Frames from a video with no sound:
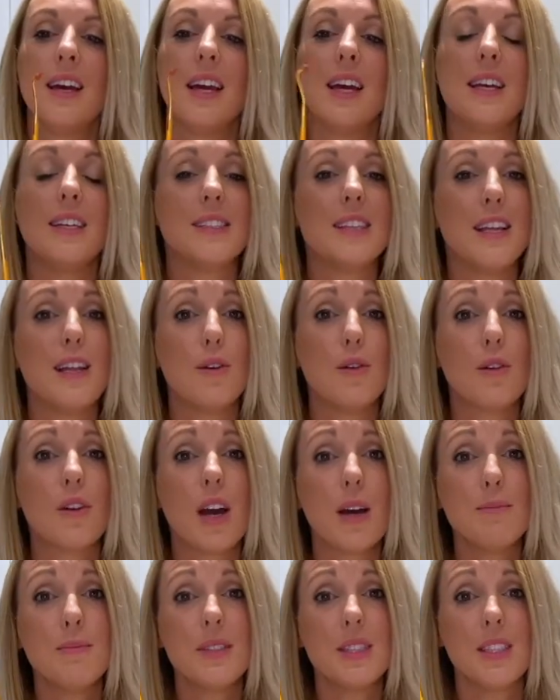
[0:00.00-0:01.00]
is a little
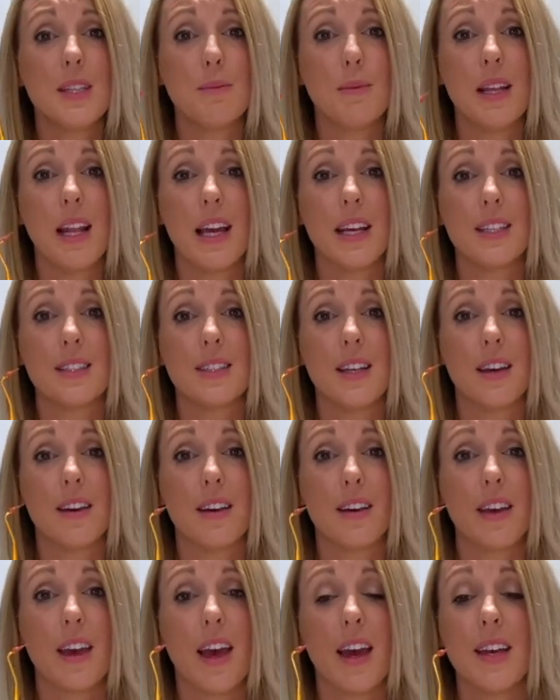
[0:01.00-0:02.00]
gum stimulator,
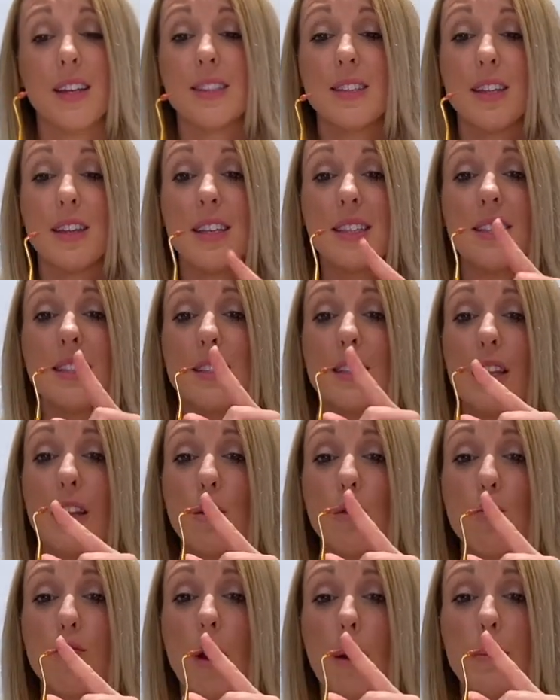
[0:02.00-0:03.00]
okay? So this is a
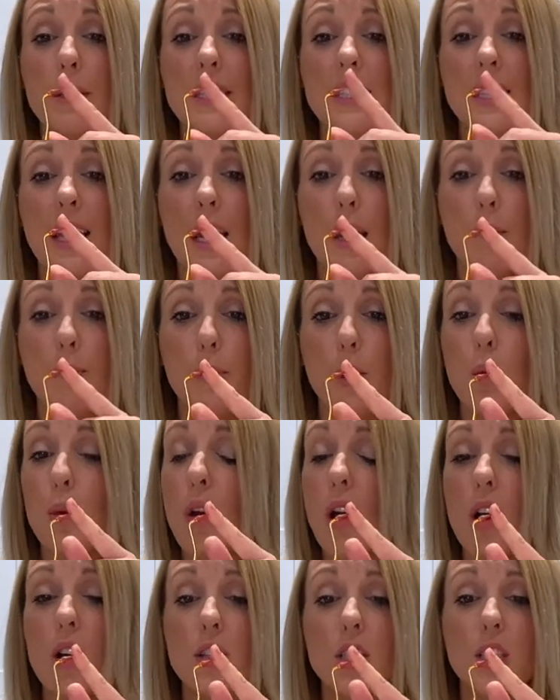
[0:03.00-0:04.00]
little rubber tip. You
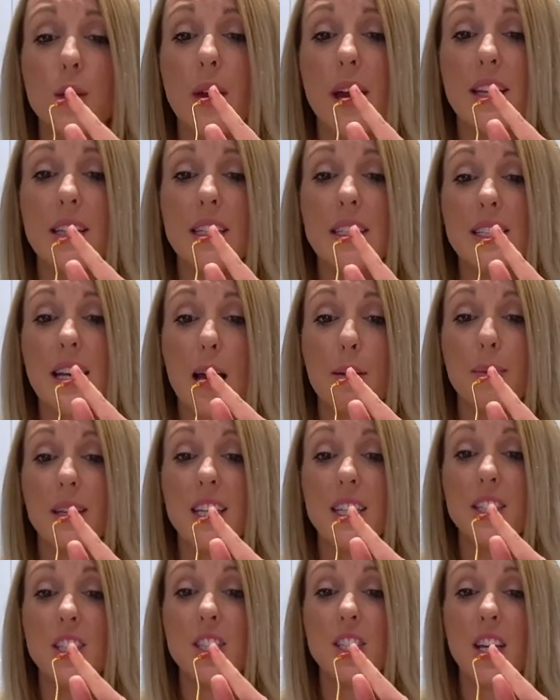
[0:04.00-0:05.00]
can't do any
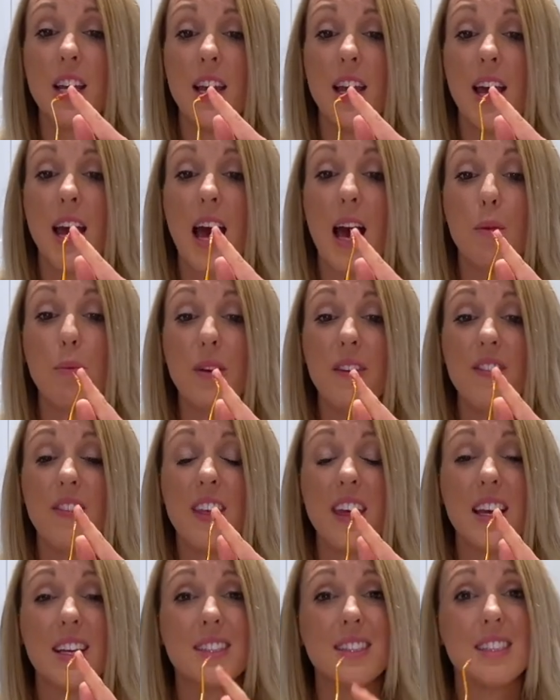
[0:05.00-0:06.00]
damage. And with
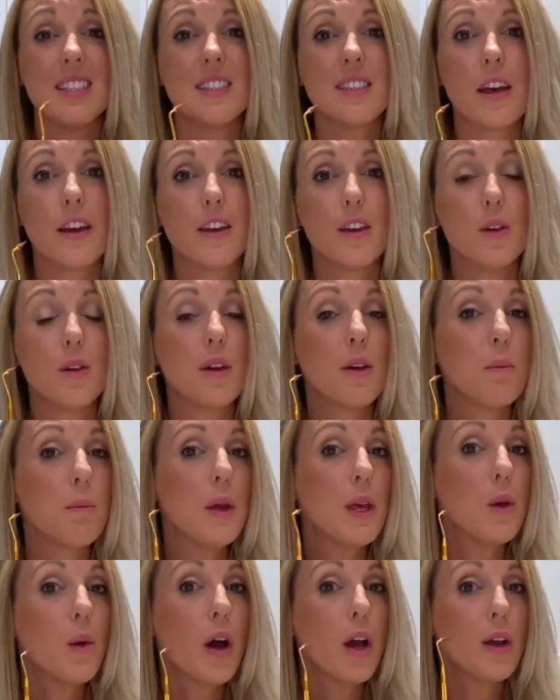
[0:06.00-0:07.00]
this, it's like you can be
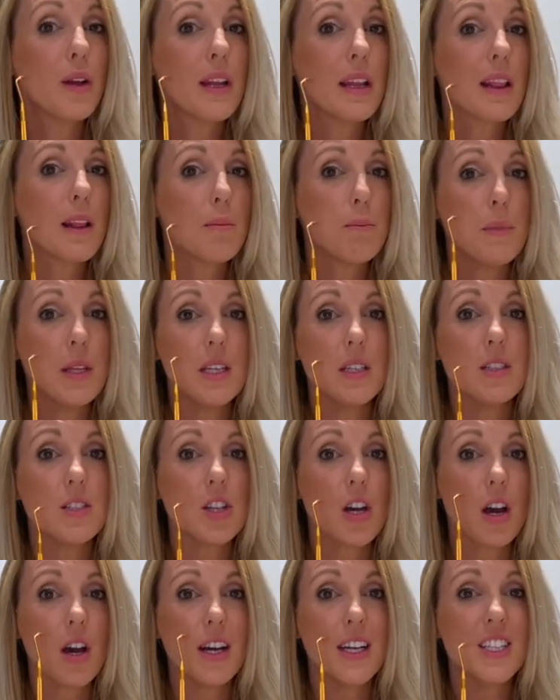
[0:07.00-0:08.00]
your own little
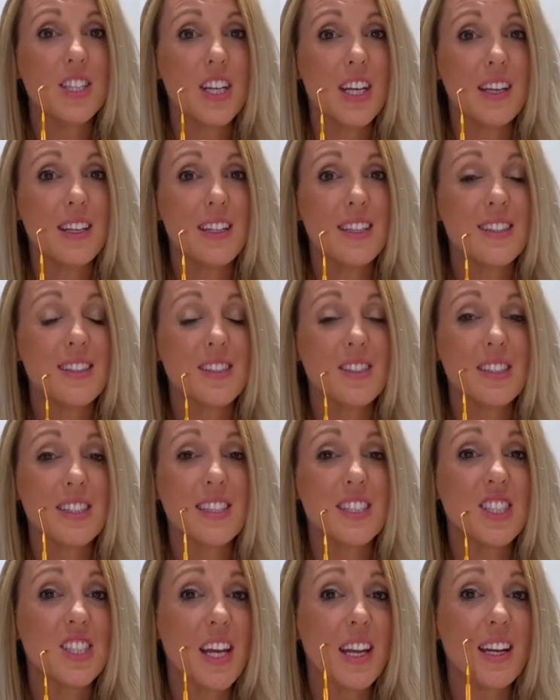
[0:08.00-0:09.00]
miniature hygienist.
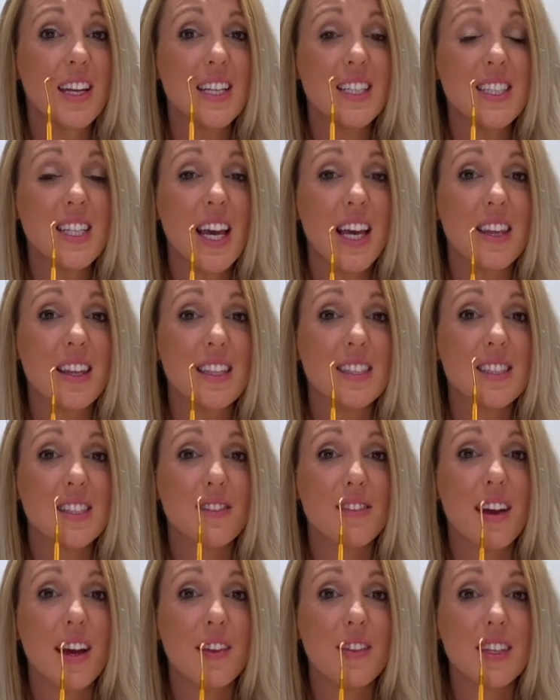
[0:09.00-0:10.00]
Just gently take this
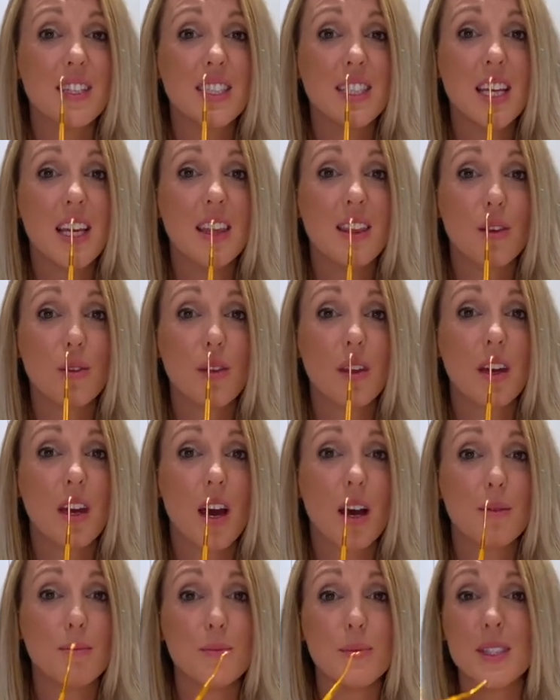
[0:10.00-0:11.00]
around the teeth or the
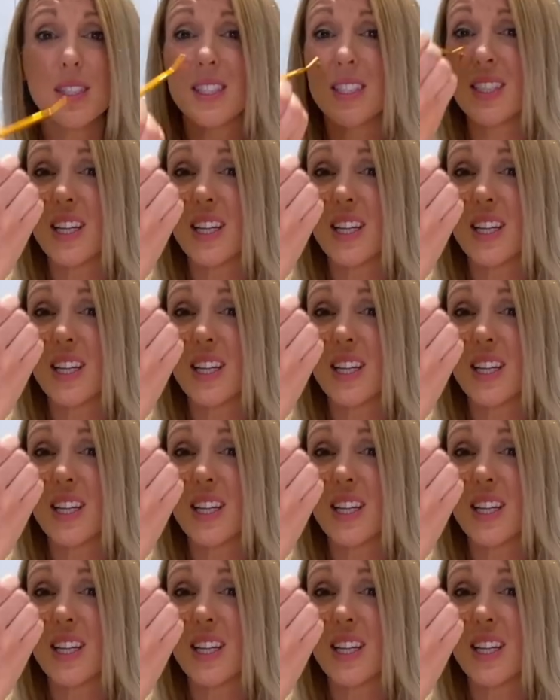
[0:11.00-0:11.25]
gums